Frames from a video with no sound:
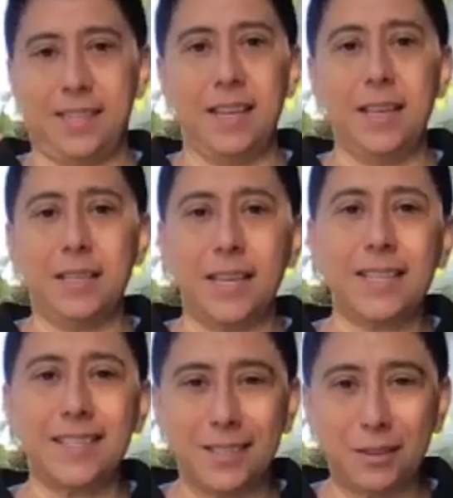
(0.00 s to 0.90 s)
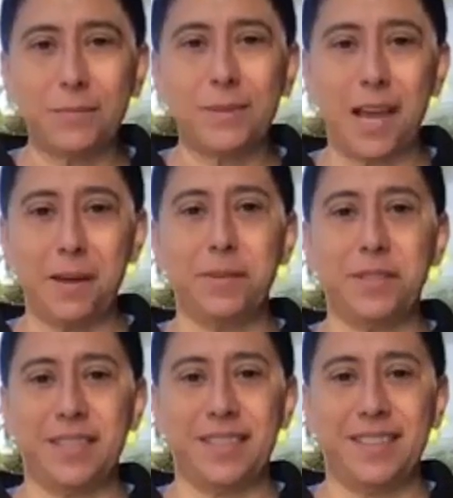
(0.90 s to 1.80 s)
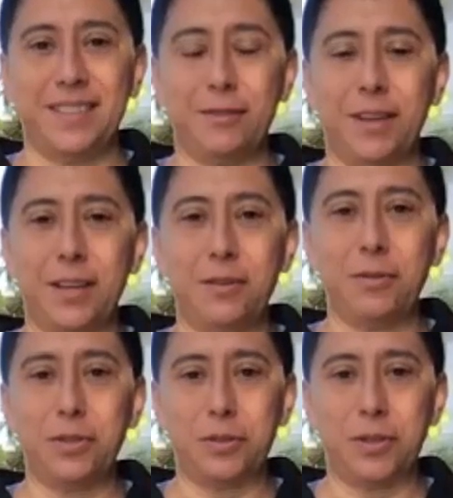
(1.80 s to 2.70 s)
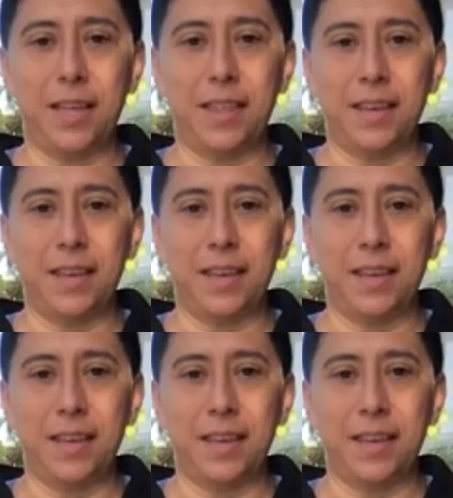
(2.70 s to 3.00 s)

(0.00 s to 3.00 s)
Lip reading: It takes some time to get used to that.